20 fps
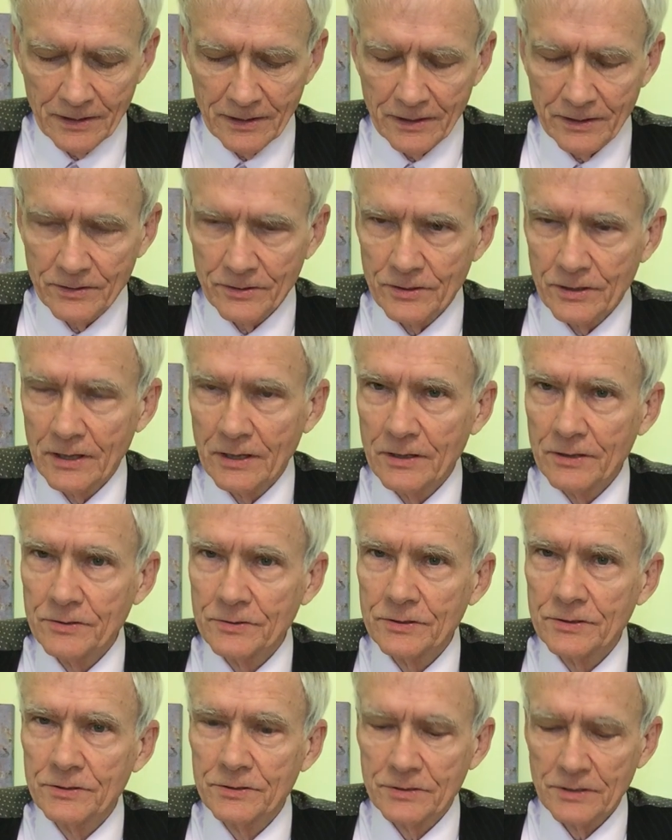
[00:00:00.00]
and
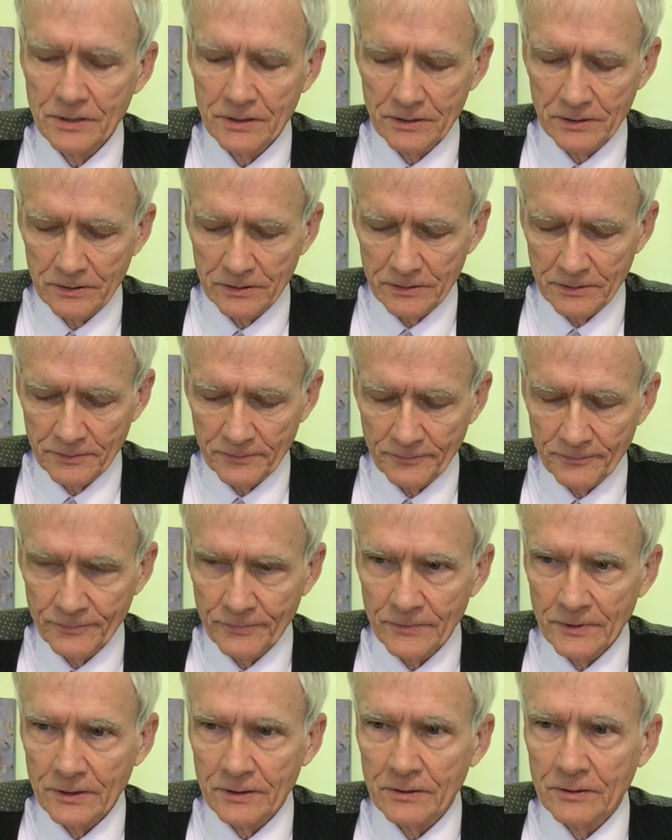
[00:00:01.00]
Angie Chang,
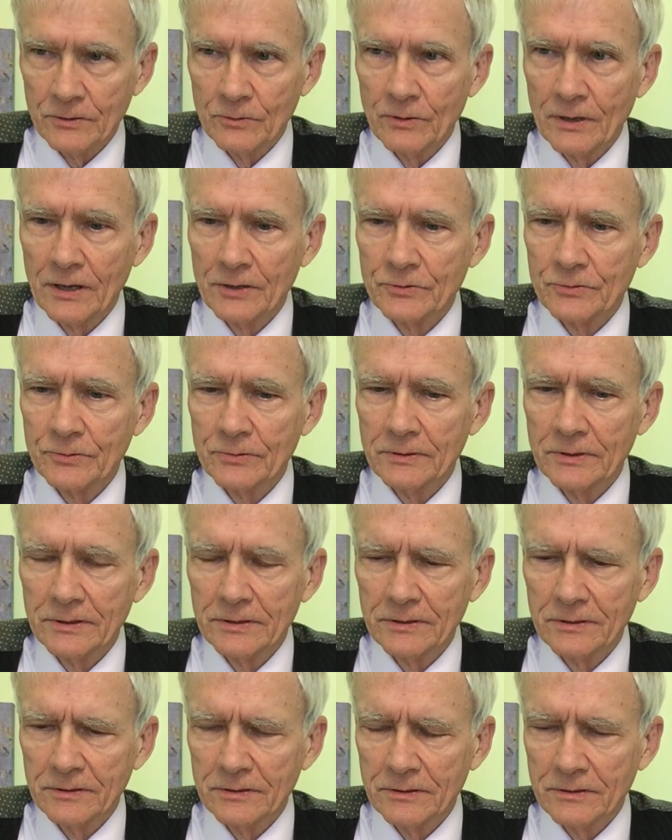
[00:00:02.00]
who
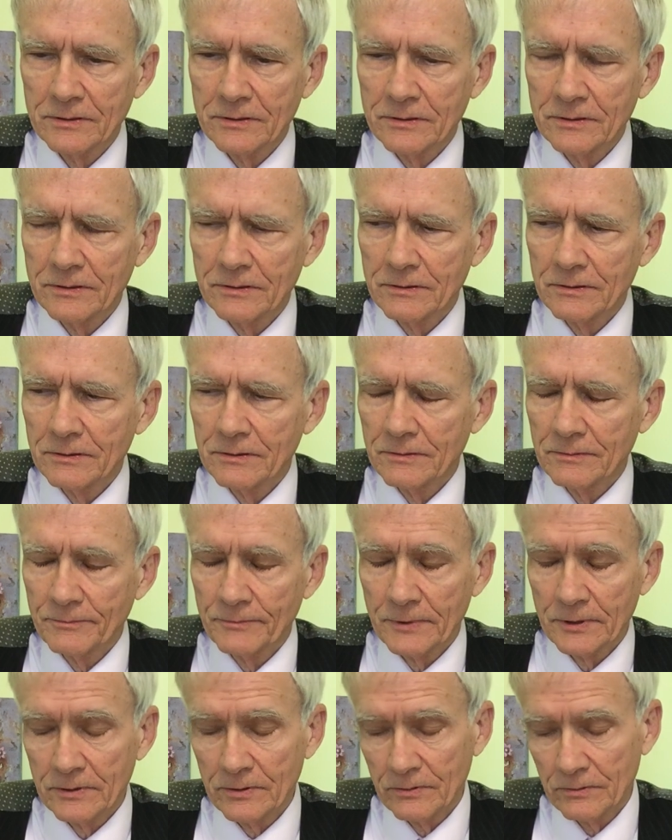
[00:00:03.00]
actually
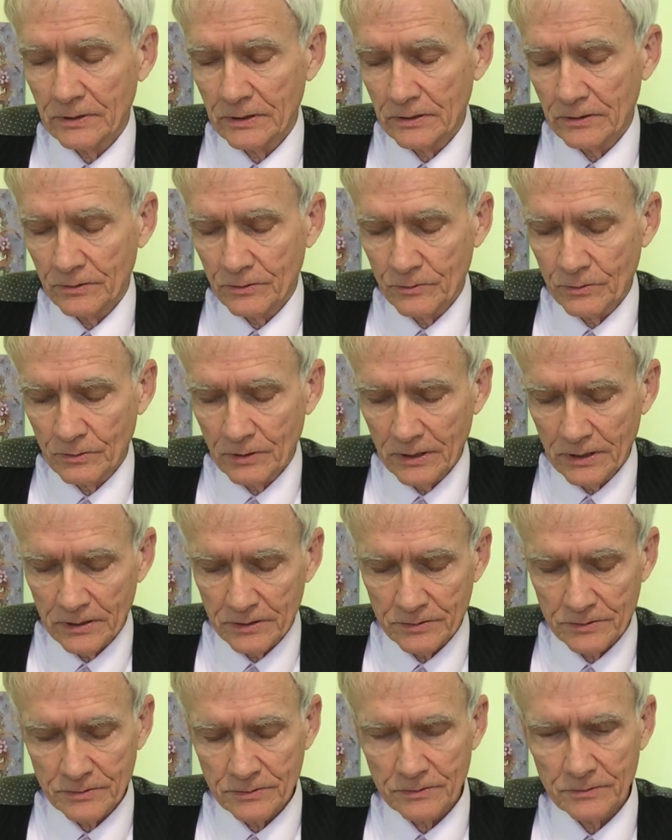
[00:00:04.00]
donated
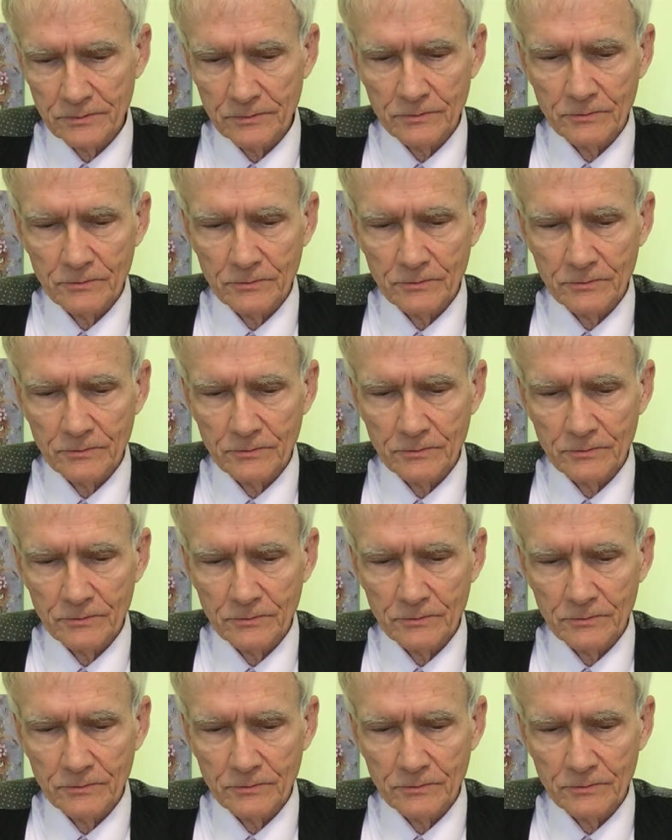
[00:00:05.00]
twice.